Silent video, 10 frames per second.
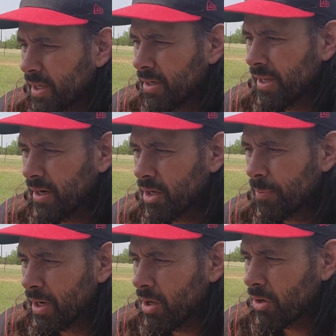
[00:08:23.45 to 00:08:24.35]
Needed a little
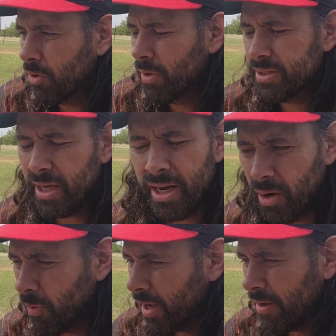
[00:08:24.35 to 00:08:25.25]
bit longer ones.
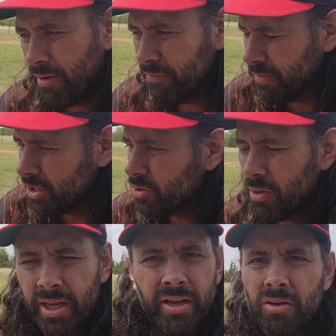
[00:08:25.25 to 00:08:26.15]
Anyway,
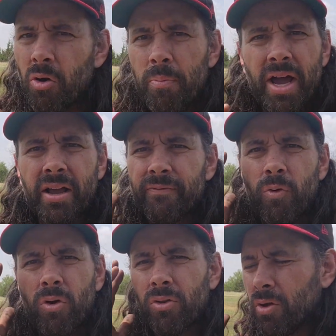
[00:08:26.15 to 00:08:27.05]
eventually, going back and
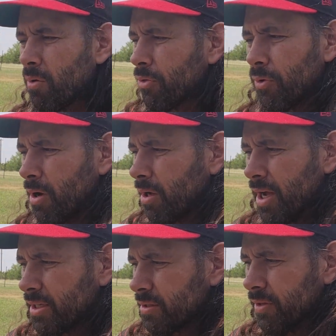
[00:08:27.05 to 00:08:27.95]
forth, going through all
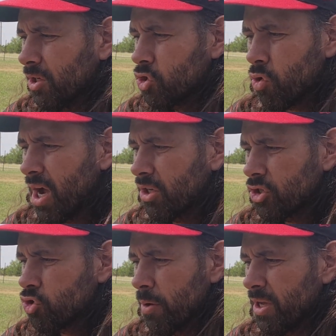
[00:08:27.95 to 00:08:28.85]
kinds of trials
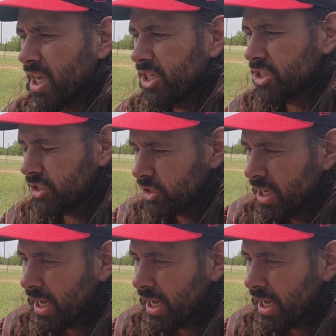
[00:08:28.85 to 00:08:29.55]
and tribulations,